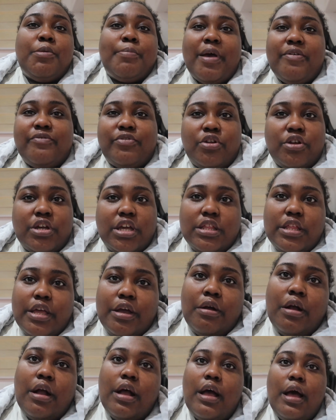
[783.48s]
in my vlogging
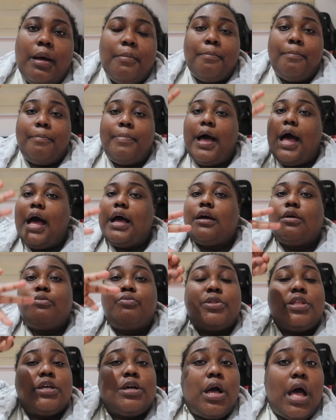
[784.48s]
era i'm back
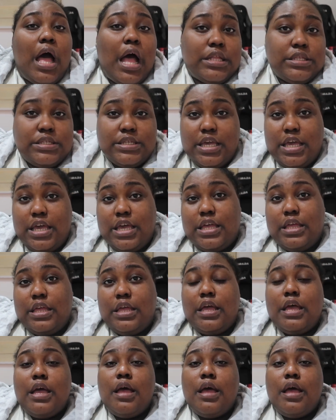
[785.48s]
with the content